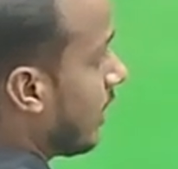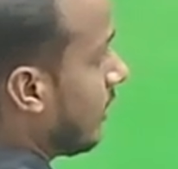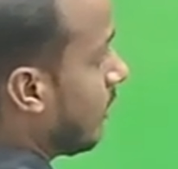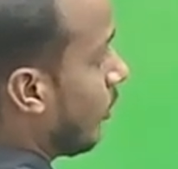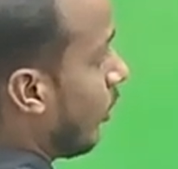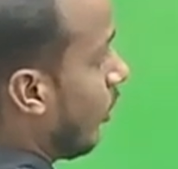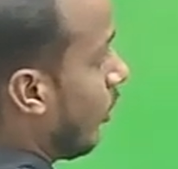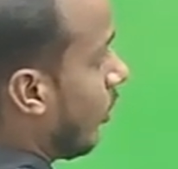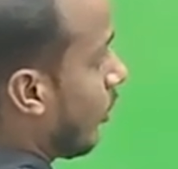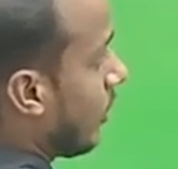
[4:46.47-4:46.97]

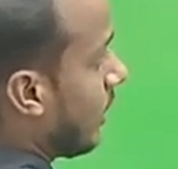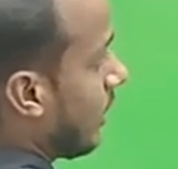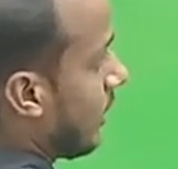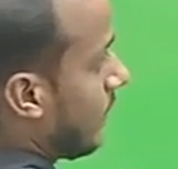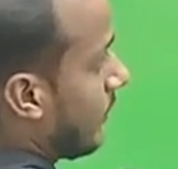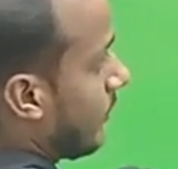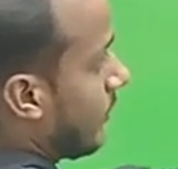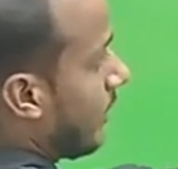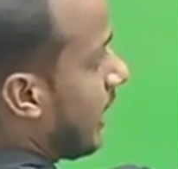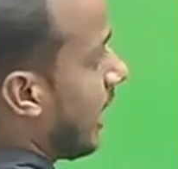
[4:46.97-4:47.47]
more
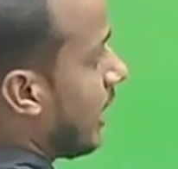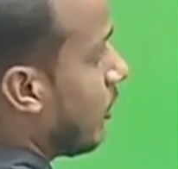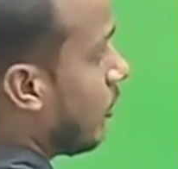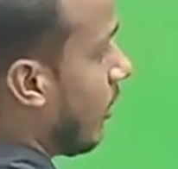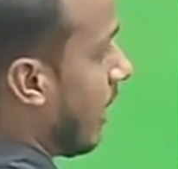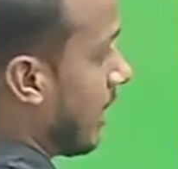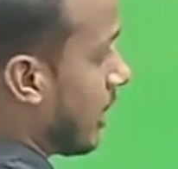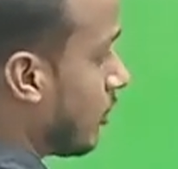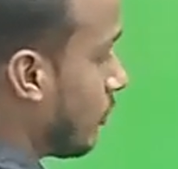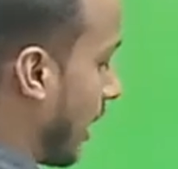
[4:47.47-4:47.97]
than
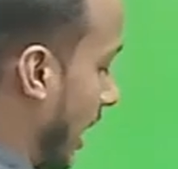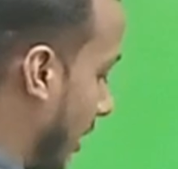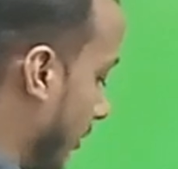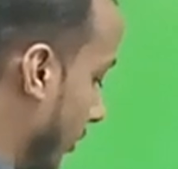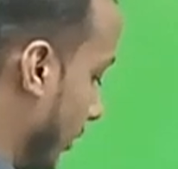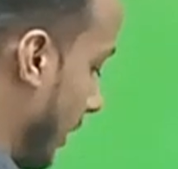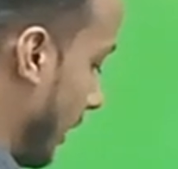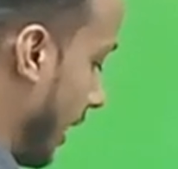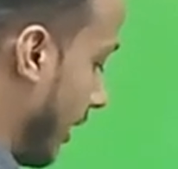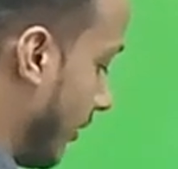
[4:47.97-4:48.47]
what you
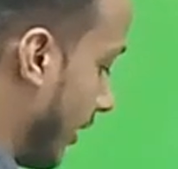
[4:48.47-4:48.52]
have ever